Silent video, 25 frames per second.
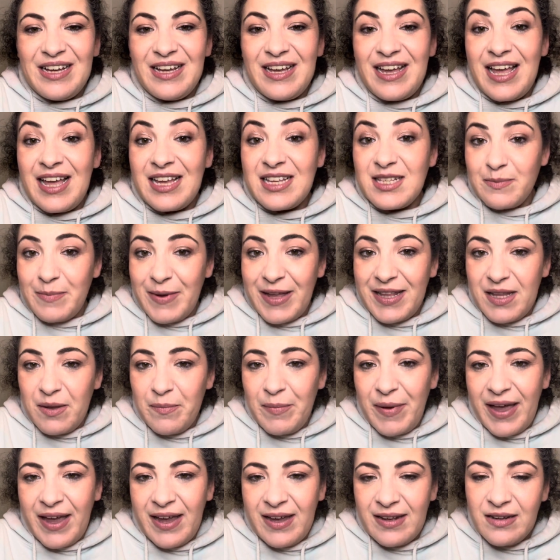expand the
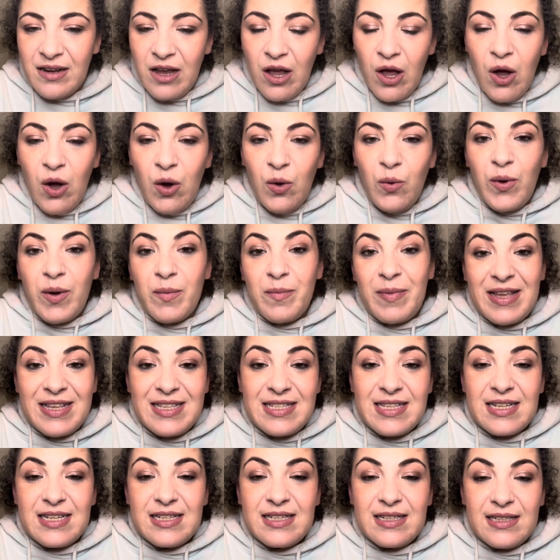pan, where
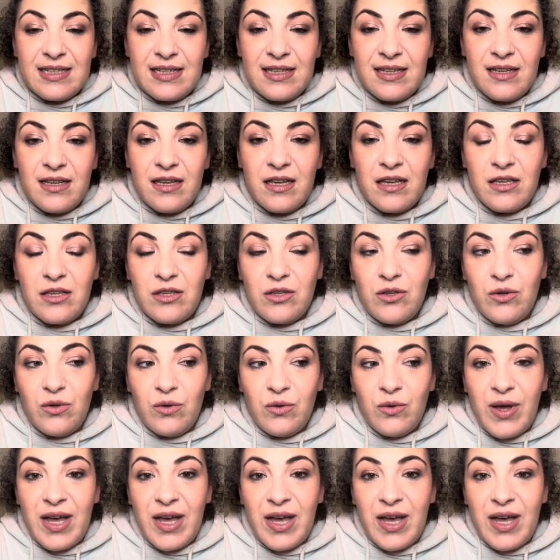basically you